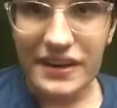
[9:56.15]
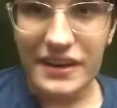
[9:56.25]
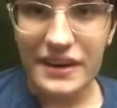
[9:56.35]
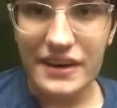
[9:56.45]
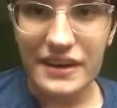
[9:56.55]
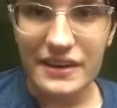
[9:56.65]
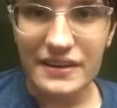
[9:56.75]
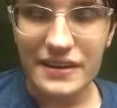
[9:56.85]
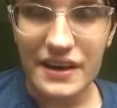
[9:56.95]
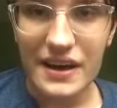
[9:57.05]

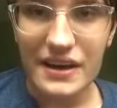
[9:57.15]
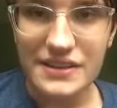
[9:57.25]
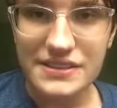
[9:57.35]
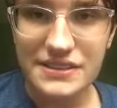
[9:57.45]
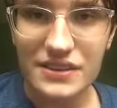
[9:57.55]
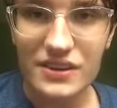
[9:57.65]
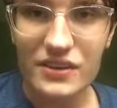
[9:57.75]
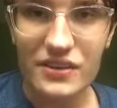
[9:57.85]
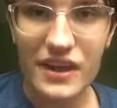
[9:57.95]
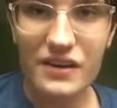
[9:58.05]
And yeah,
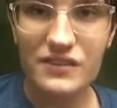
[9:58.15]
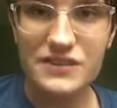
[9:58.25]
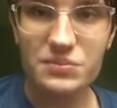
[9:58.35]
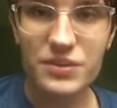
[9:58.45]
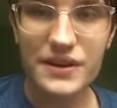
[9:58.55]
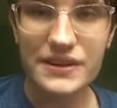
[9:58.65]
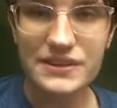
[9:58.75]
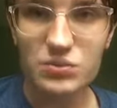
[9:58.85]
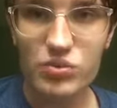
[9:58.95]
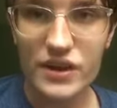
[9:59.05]
so that was a pretty
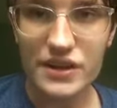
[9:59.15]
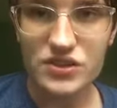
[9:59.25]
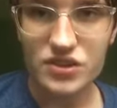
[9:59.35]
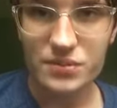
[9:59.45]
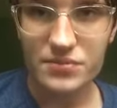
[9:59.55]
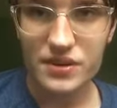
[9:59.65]
disappointing trip